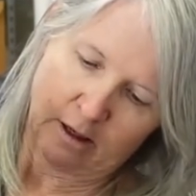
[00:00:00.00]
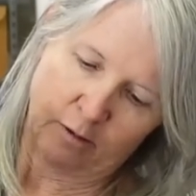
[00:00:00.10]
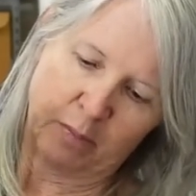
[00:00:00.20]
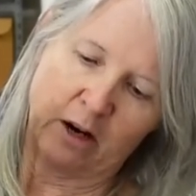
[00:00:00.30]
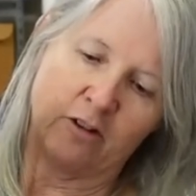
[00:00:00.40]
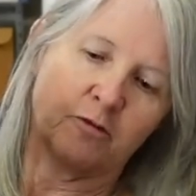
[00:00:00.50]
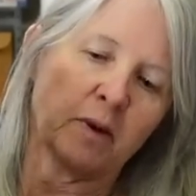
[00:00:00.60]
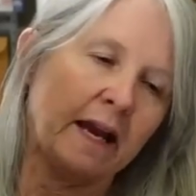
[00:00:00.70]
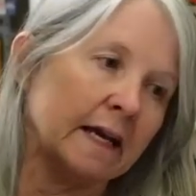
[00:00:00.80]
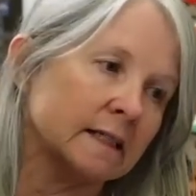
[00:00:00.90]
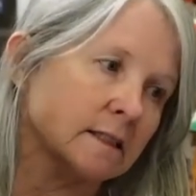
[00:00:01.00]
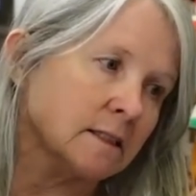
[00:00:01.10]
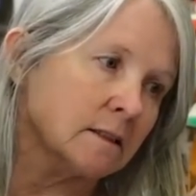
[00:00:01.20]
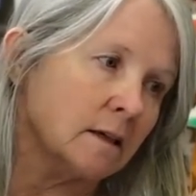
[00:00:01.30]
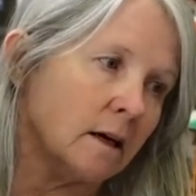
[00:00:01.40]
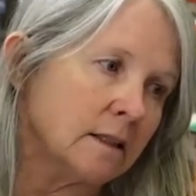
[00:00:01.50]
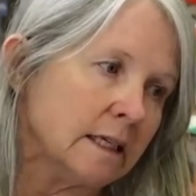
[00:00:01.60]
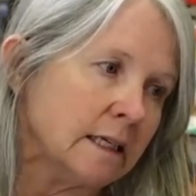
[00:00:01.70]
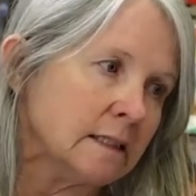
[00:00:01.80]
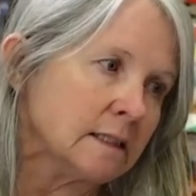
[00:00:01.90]
a pair of pants on the
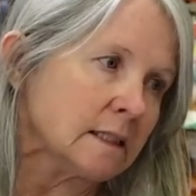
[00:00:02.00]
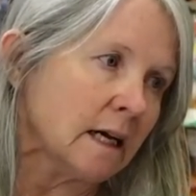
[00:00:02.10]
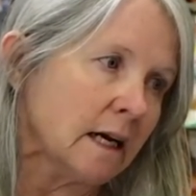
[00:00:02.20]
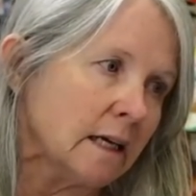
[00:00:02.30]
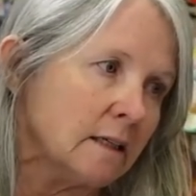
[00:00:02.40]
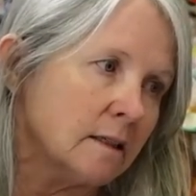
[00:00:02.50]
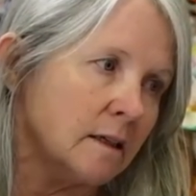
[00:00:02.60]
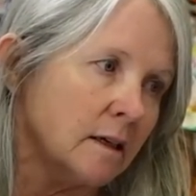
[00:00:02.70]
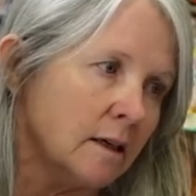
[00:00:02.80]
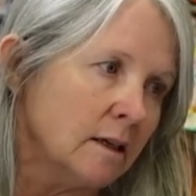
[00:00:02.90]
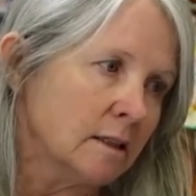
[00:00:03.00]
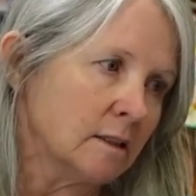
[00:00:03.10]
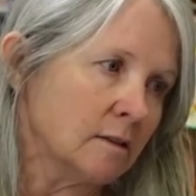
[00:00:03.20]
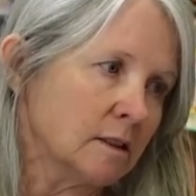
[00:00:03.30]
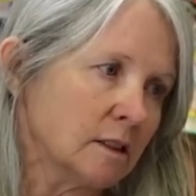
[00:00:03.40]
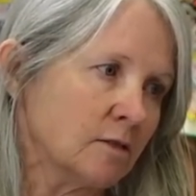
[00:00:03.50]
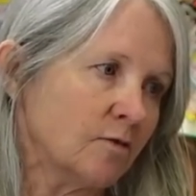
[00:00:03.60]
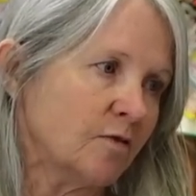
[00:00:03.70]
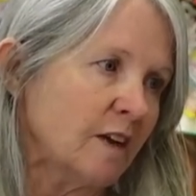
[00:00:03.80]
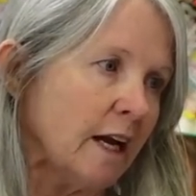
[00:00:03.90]
inside. Just
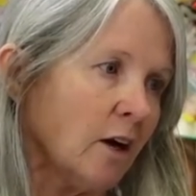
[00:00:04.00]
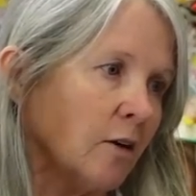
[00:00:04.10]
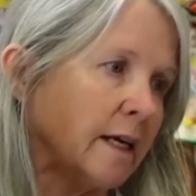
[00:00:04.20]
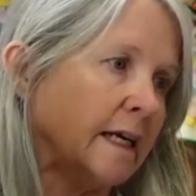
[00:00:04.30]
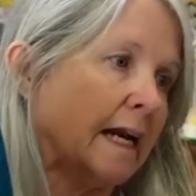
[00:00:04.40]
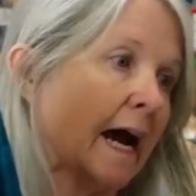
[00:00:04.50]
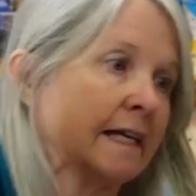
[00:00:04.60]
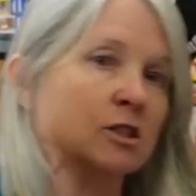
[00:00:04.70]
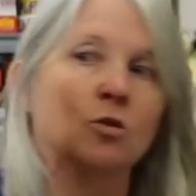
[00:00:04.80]
very nice